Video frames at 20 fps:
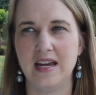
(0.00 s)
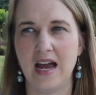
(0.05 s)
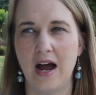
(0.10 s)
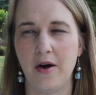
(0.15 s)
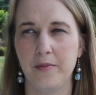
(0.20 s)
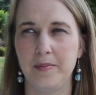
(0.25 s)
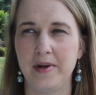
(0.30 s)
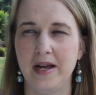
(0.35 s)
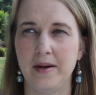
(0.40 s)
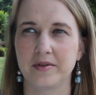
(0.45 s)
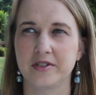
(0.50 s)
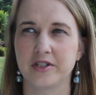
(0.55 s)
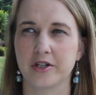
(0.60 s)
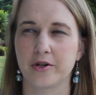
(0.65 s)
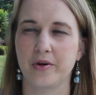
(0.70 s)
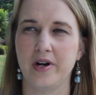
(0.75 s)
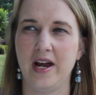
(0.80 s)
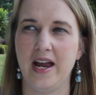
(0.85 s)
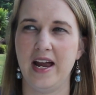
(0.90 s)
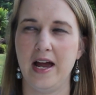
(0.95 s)
able to
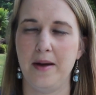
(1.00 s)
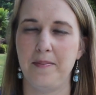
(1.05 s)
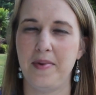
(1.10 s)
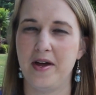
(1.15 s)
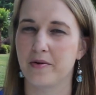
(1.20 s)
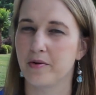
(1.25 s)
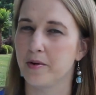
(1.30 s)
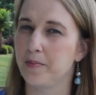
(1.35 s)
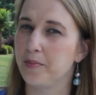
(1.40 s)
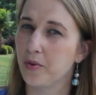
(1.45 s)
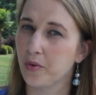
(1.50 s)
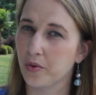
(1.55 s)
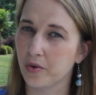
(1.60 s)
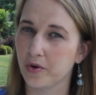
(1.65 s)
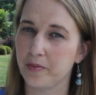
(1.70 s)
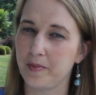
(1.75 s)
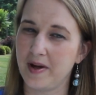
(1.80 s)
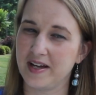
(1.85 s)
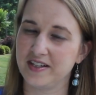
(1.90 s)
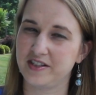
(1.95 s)
create a better rapport
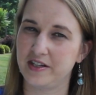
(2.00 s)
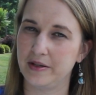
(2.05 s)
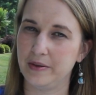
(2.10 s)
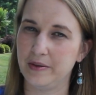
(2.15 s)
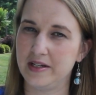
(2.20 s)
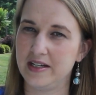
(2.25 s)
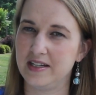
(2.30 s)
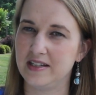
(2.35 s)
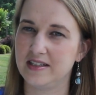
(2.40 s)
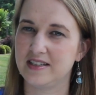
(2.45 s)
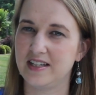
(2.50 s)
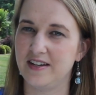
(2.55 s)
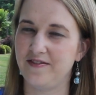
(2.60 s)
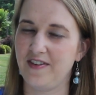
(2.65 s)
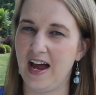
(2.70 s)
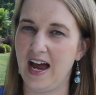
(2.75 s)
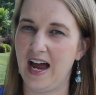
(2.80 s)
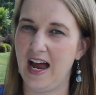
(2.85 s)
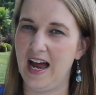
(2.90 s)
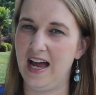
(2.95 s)
with my students if
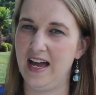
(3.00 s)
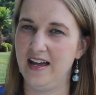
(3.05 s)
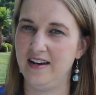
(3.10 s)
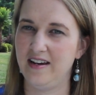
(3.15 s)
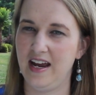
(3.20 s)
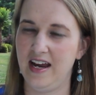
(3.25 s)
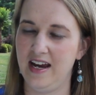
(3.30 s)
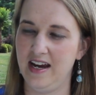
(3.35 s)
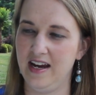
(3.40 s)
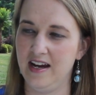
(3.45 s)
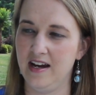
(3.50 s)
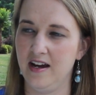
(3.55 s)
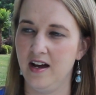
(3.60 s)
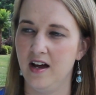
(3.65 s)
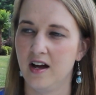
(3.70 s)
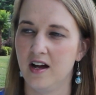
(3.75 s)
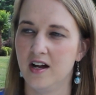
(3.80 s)
I had a